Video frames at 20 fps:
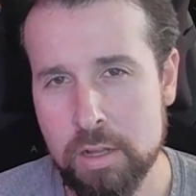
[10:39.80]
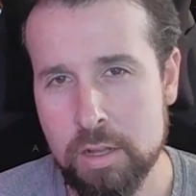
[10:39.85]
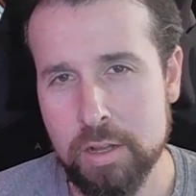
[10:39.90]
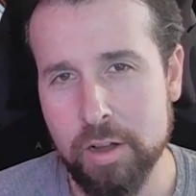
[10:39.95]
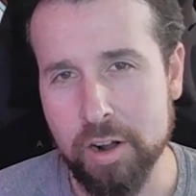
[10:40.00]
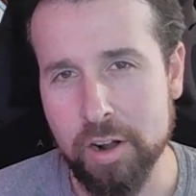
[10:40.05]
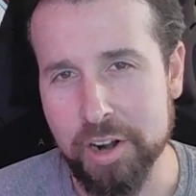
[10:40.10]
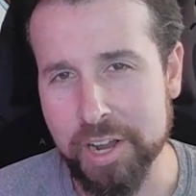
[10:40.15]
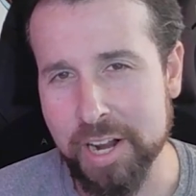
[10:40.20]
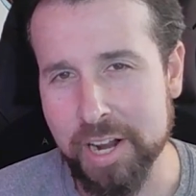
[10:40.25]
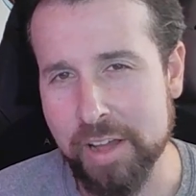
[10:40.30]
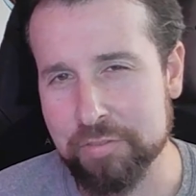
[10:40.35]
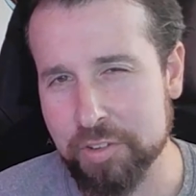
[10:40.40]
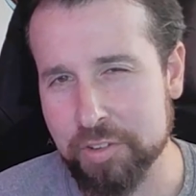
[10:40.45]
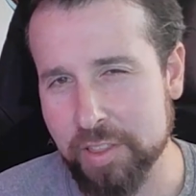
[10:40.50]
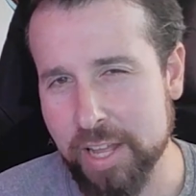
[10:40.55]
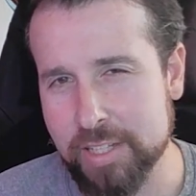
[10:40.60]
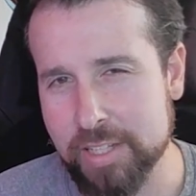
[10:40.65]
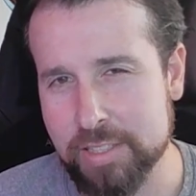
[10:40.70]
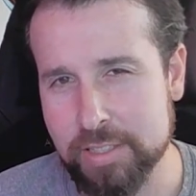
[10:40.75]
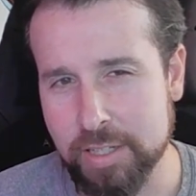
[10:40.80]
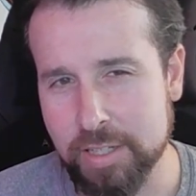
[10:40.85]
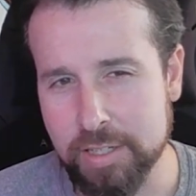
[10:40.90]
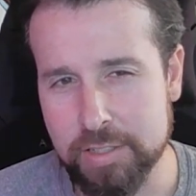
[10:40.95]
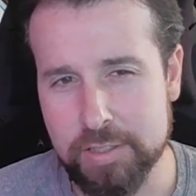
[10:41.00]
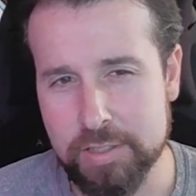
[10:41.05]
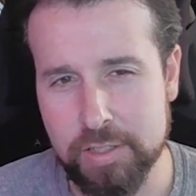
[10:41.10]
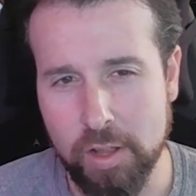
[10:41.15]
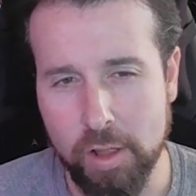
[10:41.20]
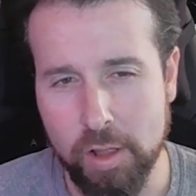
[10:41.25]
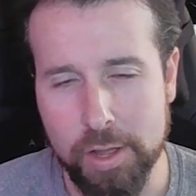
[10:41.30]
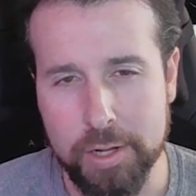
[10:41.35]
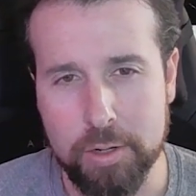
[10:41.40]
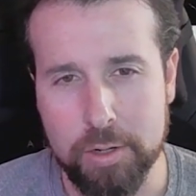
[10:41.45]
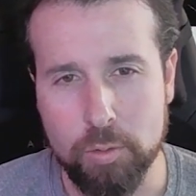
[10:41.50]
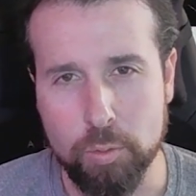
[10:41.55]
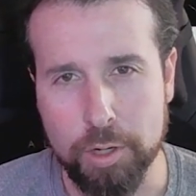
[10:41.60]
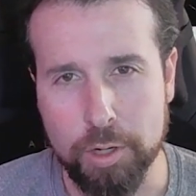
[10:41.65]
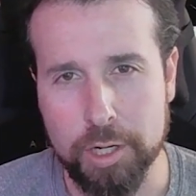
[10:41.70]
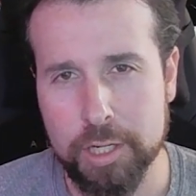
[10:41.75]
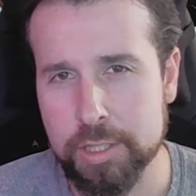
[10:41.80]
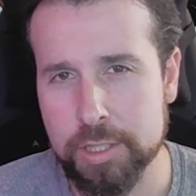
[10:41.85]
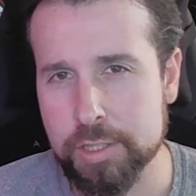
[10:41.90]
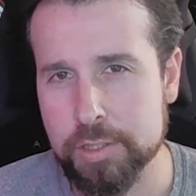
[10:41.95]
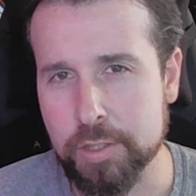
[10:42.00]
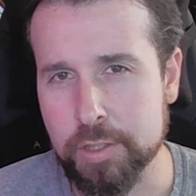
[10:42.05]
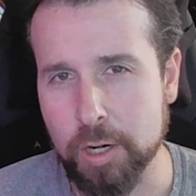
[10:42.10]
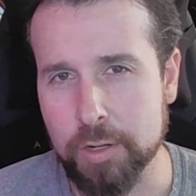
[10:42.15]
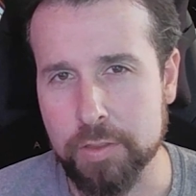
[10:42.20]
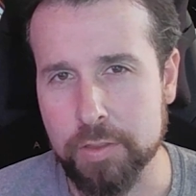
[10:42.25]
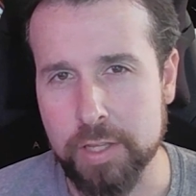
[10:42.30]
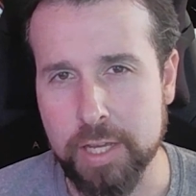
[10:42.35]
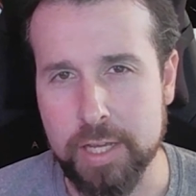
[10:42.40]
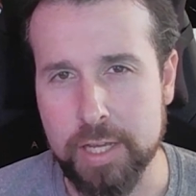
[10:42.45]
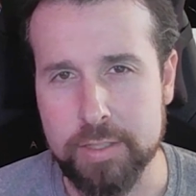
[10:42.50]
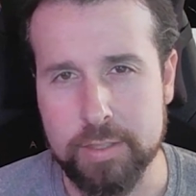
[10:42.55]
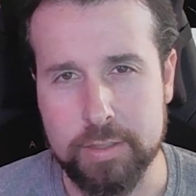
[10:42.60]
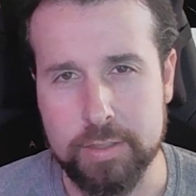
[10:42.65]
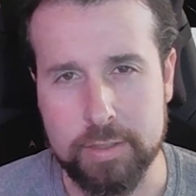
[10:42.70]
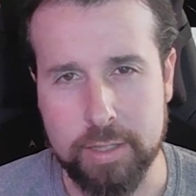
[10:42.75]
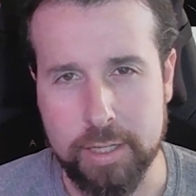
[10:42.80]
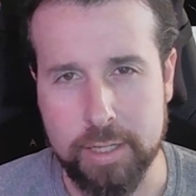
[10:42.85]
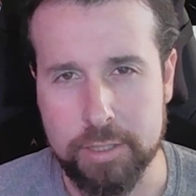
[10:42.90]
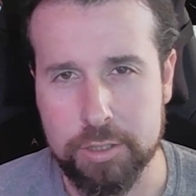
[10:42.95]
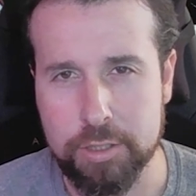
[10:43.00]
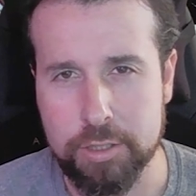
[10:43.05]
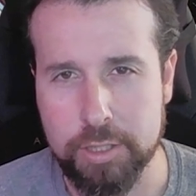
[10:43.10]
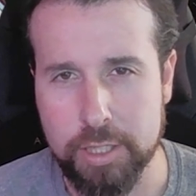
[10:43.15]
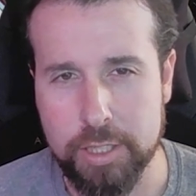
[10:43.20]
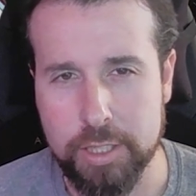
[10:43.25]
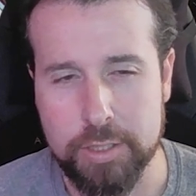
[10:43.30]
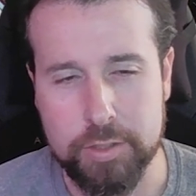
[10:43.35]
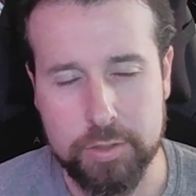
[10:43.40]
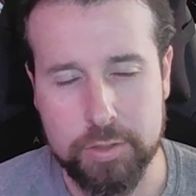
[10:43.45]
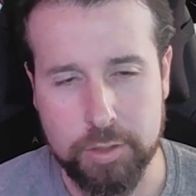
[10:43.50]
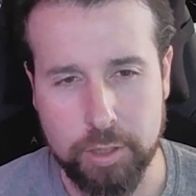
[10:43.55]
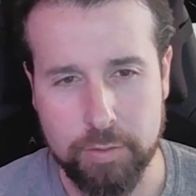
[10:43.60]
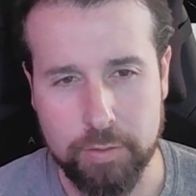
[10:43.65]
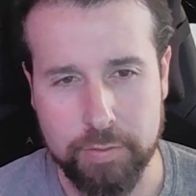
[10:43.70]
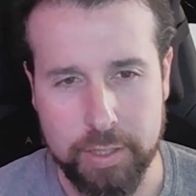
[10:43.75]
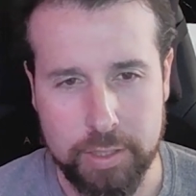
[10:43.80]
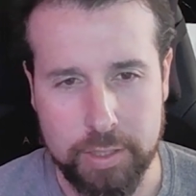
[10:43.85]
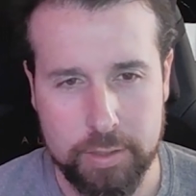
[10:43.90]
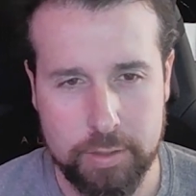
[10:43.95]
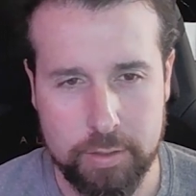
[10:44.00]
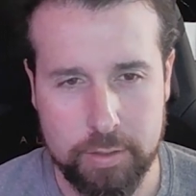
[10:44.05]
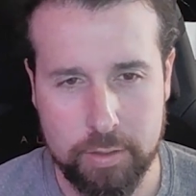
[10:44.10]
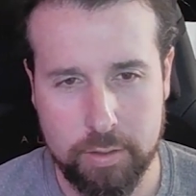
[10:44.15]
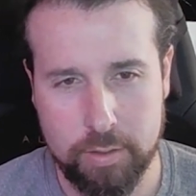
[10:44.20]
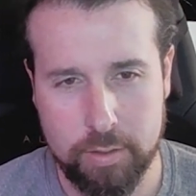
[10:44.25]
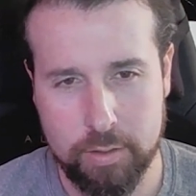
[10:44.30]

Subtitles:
All right, after that's done installing, we're going to start the SSHD service.